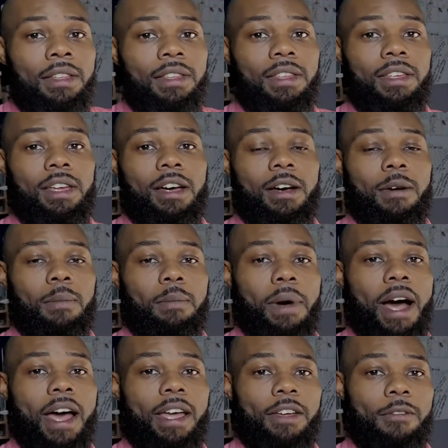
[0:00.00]
the
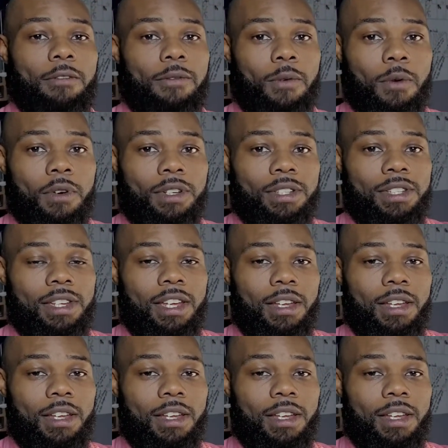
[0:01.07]
buying force in